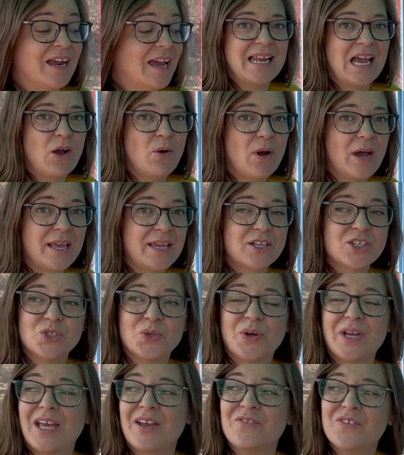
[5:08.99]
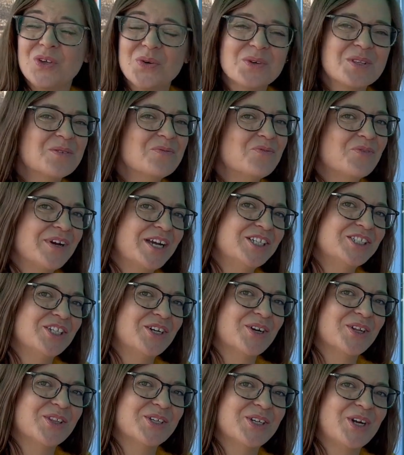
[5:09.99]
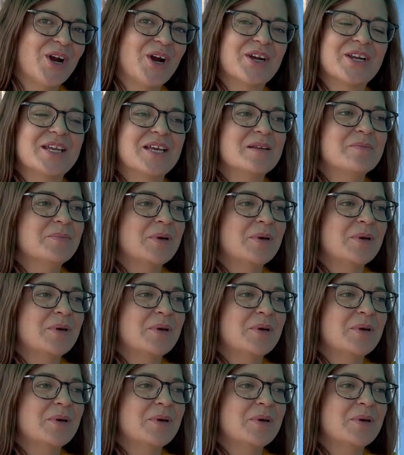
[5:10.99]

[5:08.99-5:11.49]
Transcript: Now I enjoy a few of them fresh out of the garden,